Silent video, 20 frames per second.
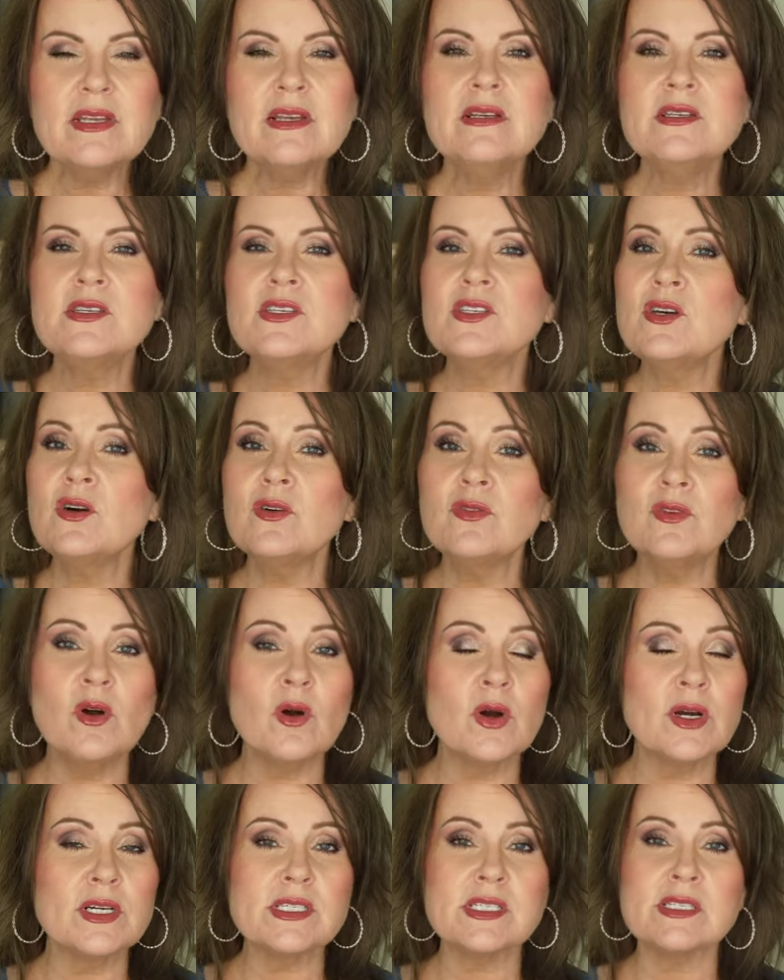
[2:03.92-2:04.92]
So, of
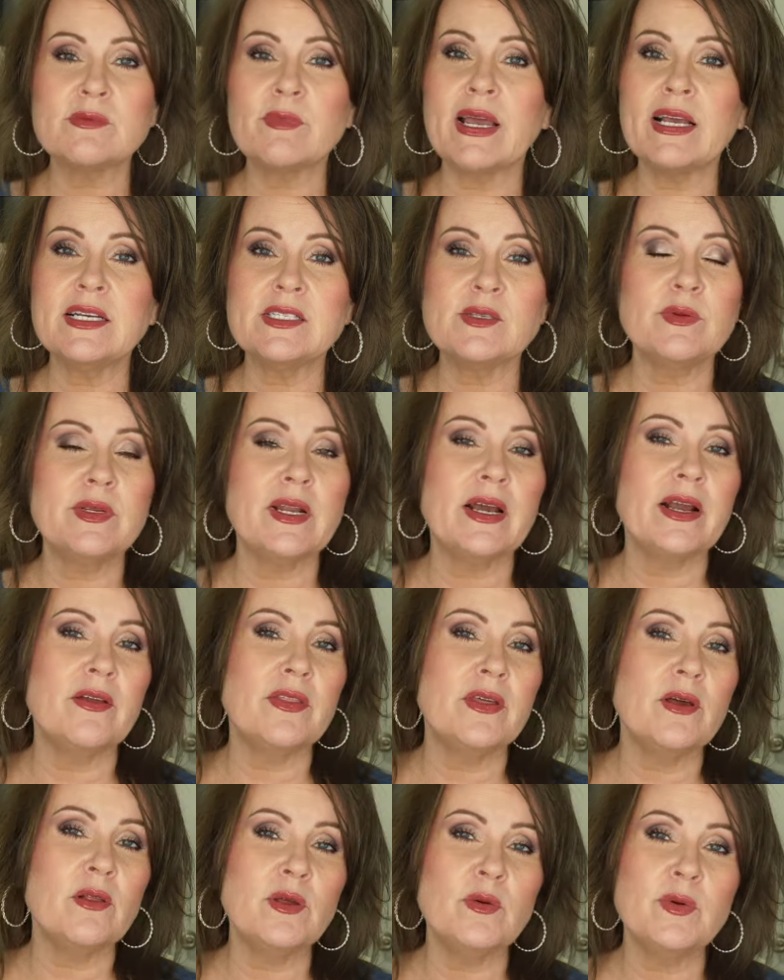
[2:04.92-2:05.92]
course, my husband and I are
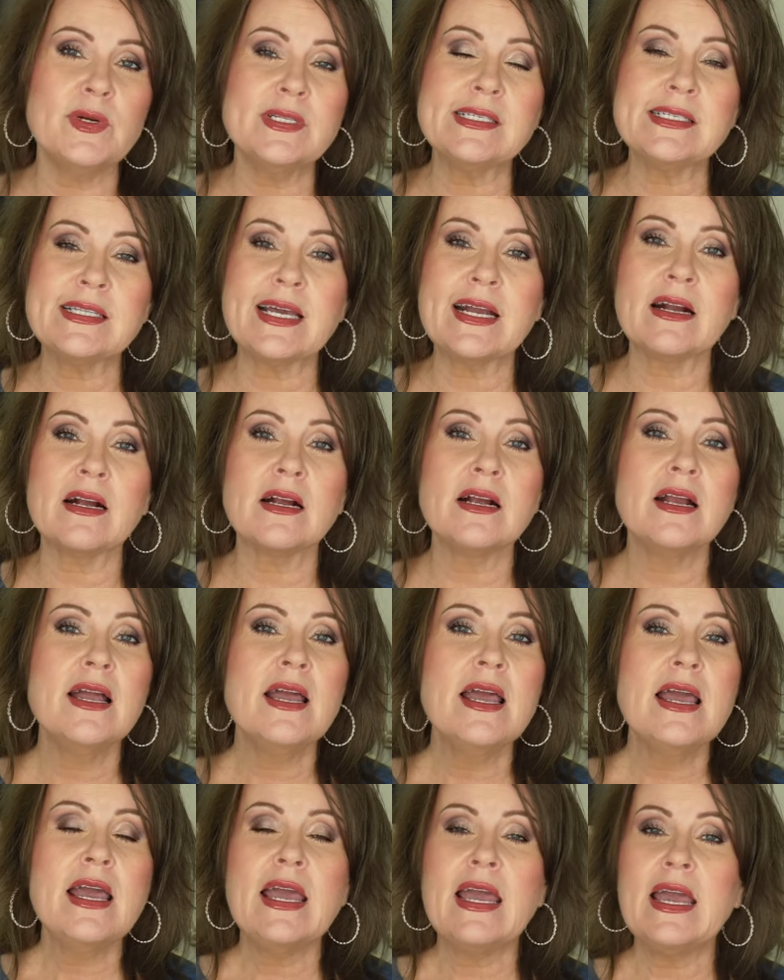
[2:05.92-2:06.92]
the only ones there,
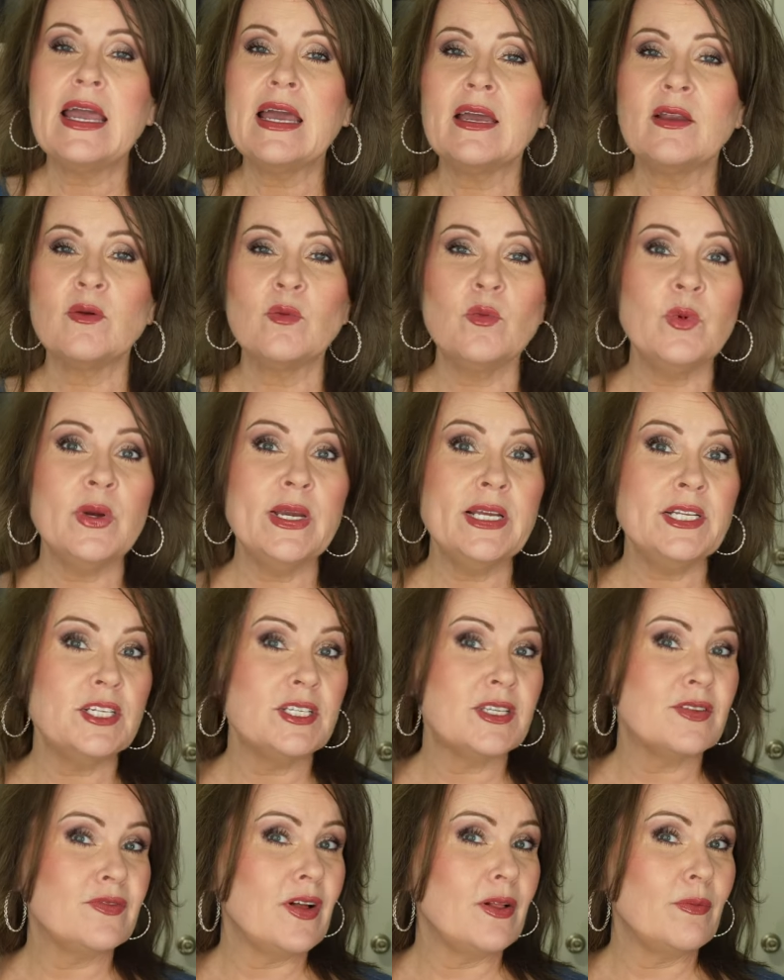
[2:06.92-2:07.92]
and we
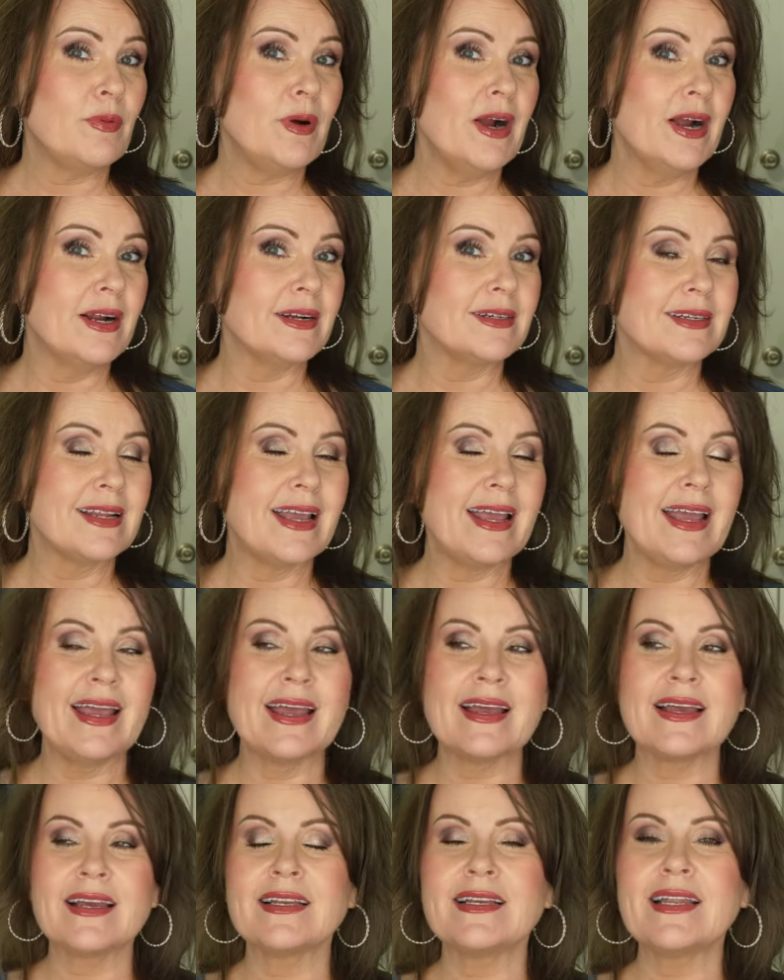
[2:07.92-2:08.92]
just fall apart.
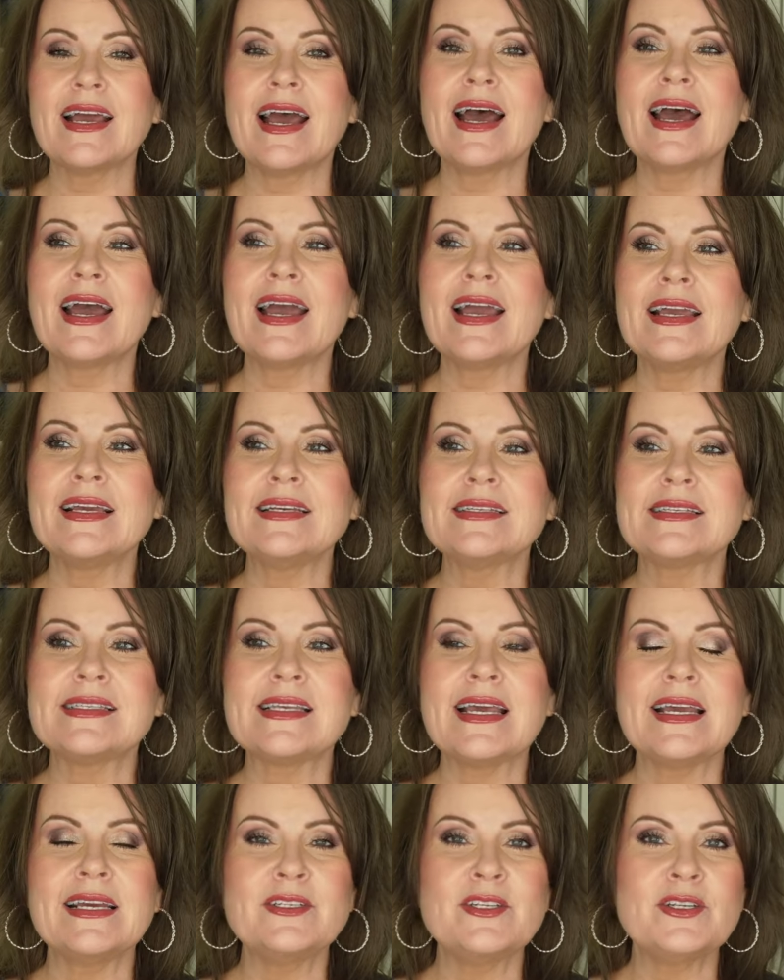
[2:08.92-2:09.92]
And I
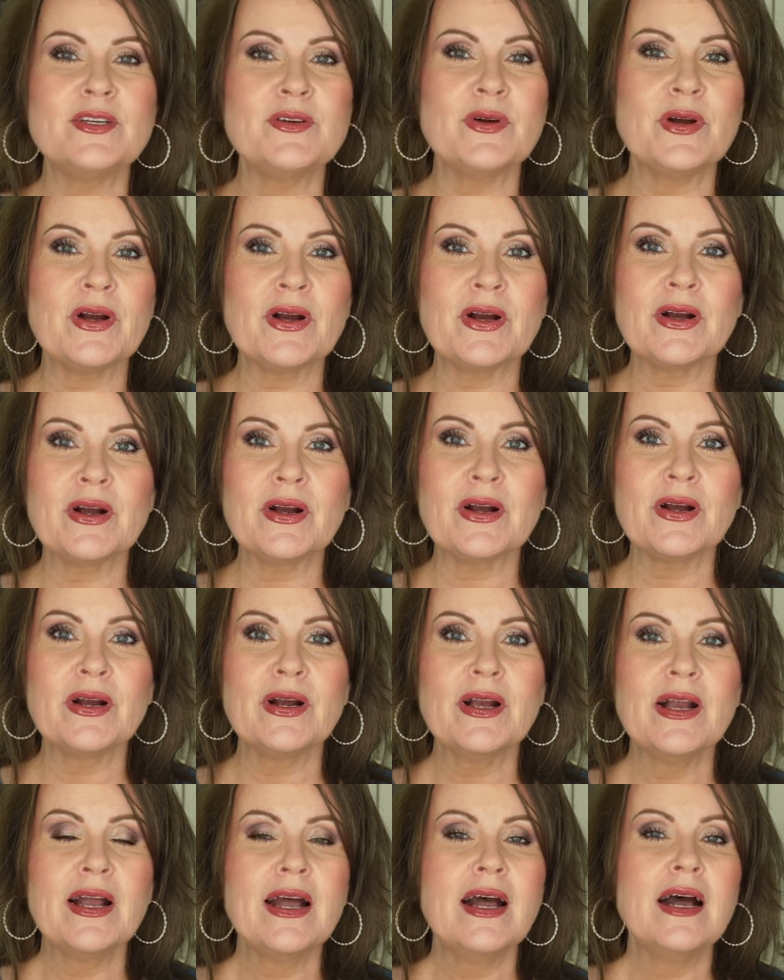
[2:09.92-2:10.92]
say to
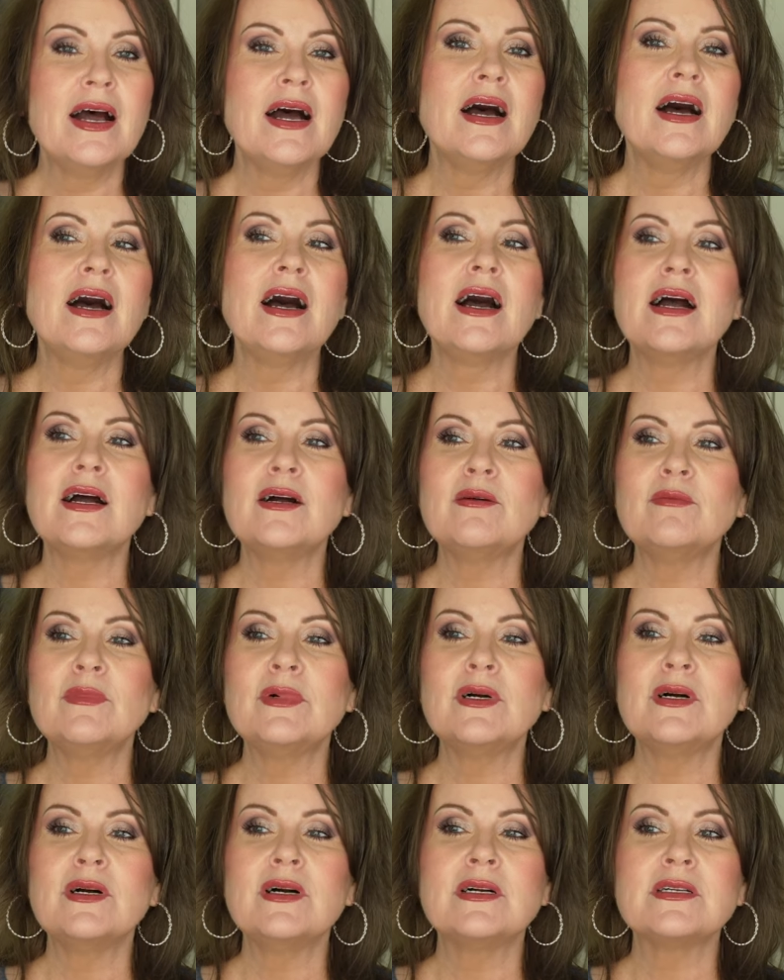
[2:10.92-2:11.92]
her,
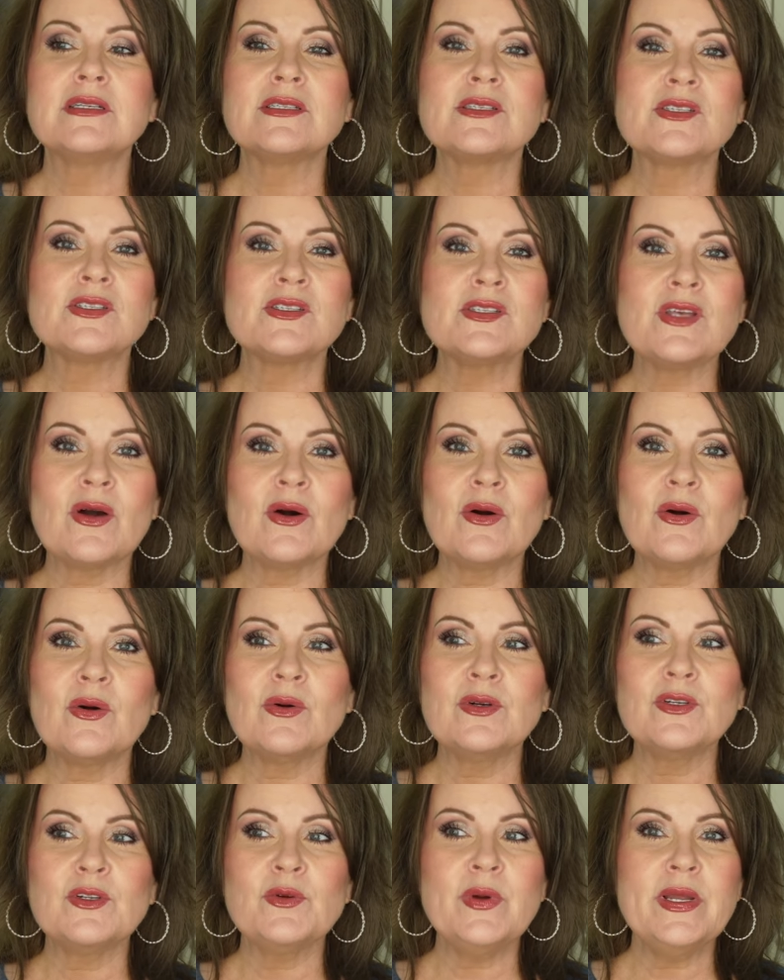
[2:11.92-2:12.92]
um,
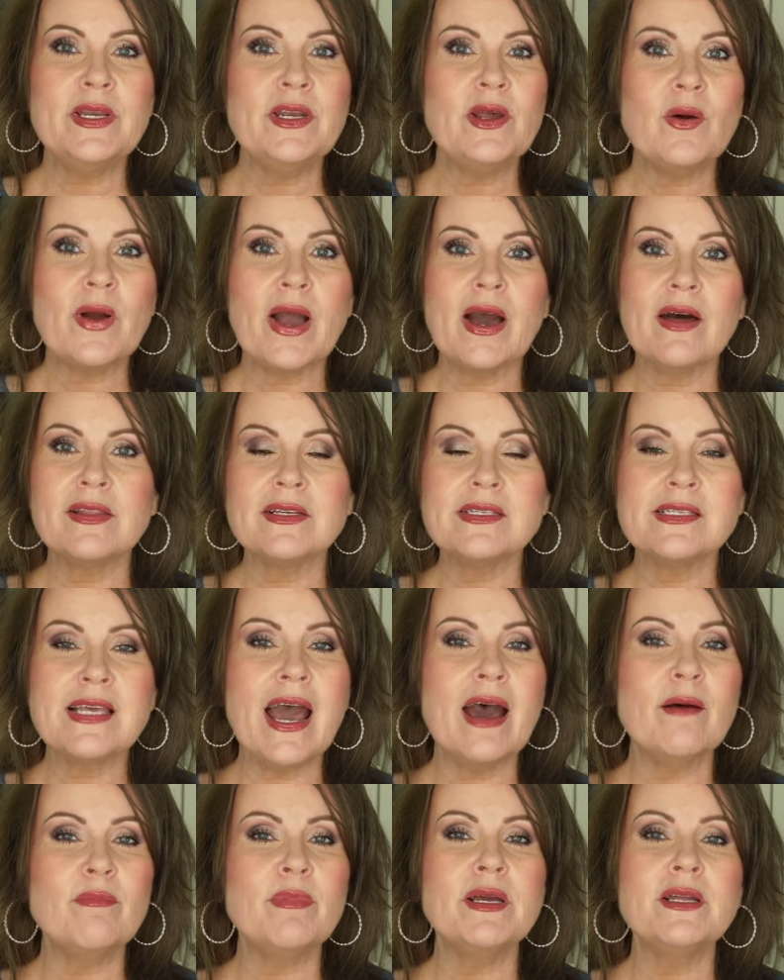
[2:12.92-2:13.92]
so, do we know how this
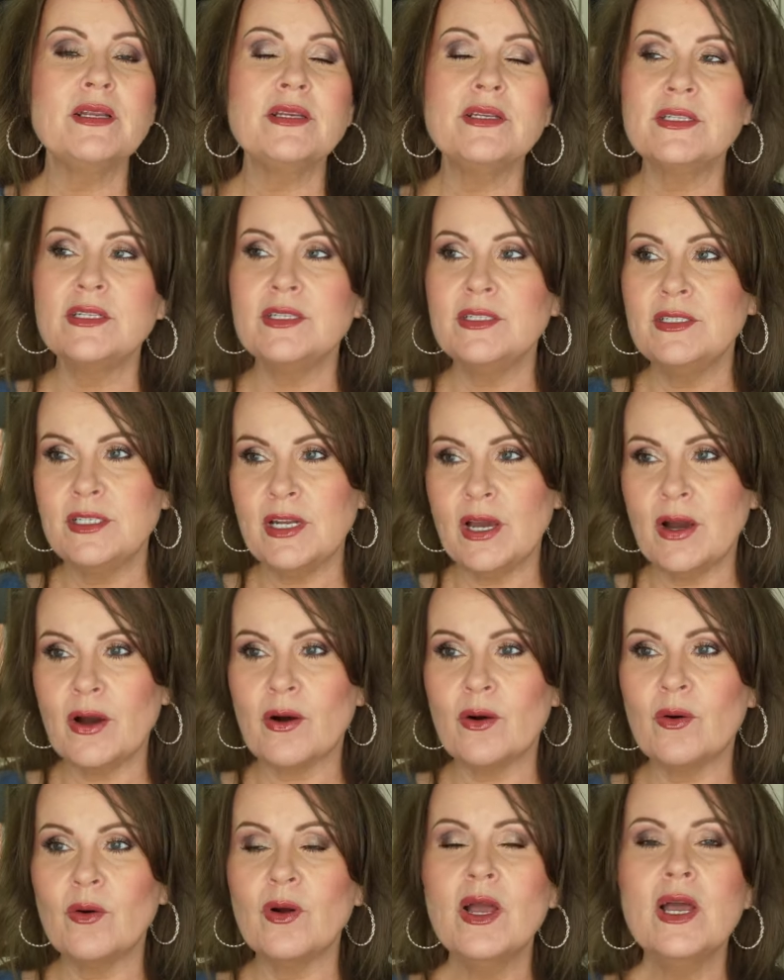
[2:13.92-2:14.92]
happened?
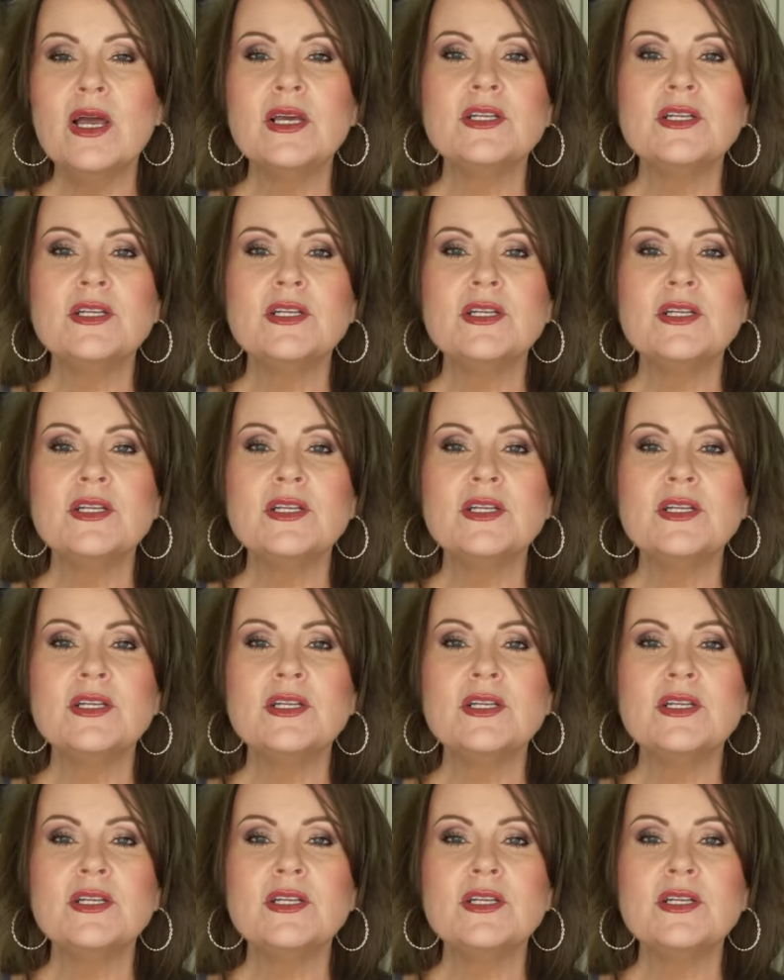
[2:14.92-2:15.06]
No.